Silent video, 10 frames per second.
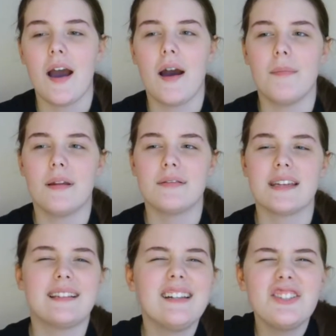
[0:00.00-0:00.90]
um, but I was
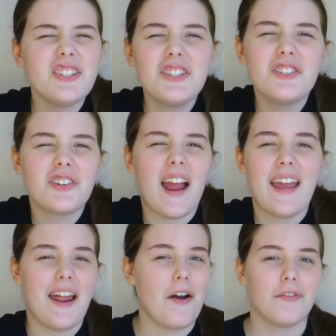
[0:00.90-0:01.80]
like, let's just
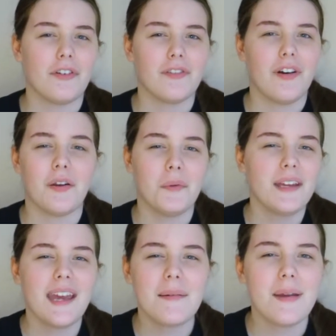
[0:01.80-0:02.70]
try it out for fun. I'm
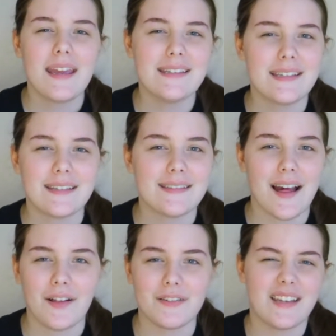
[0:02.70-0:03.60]
only gonna pay six
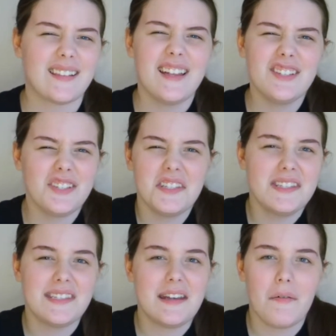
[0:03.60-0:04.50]
dollars. Like, let's just
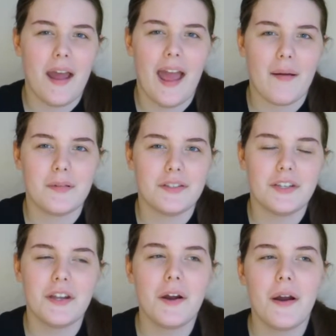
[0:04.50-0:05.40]
see what happens.
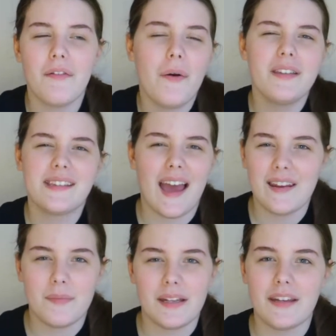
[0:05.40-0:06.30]
You know, I've always
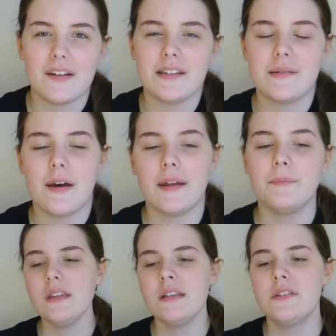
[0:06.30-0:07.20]
kind of been curious about it.
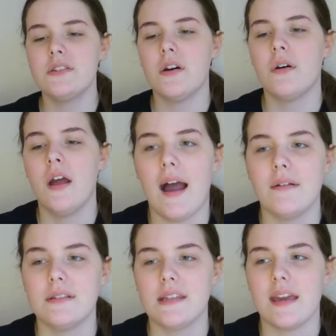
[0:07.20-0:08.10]
And so
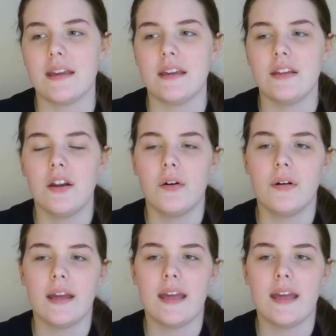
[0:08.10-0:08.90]
I was like, you know,